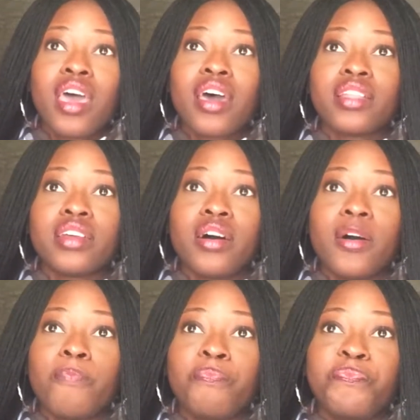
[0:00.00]

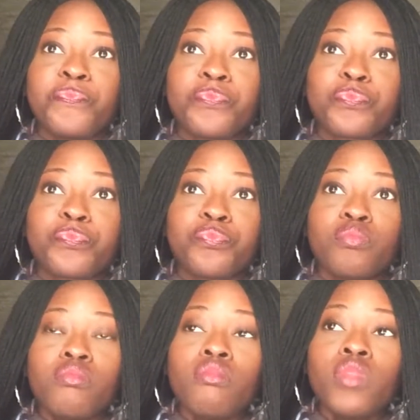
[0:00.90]
And
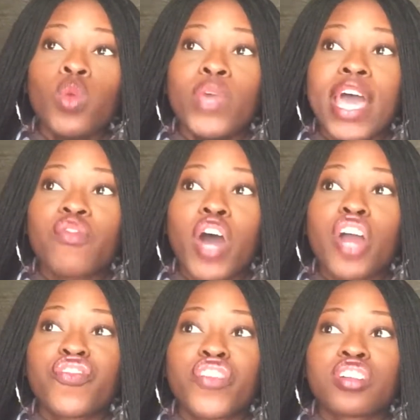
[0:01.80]
we have
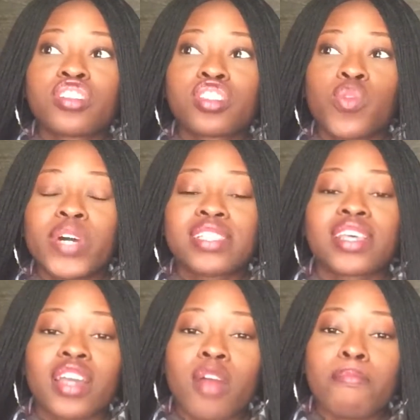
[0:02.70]
our first quiz,
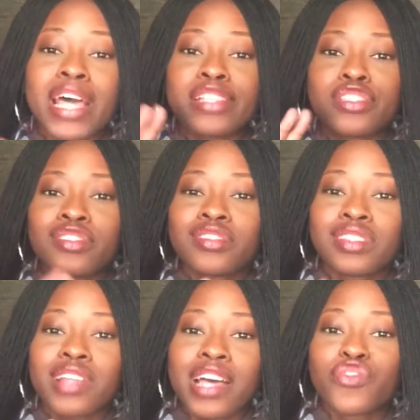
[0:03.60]
like our med-surg
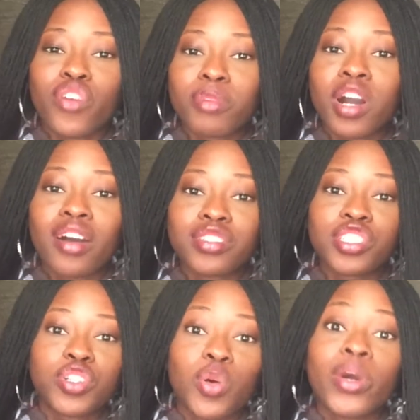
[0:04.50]
/
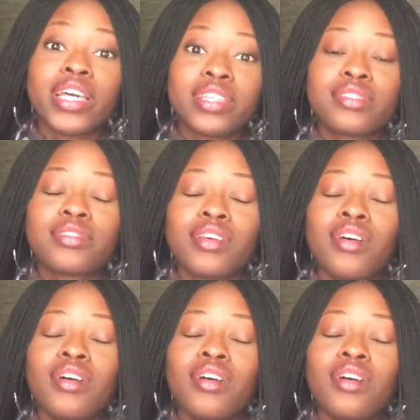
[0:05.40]
pharmacology quiz,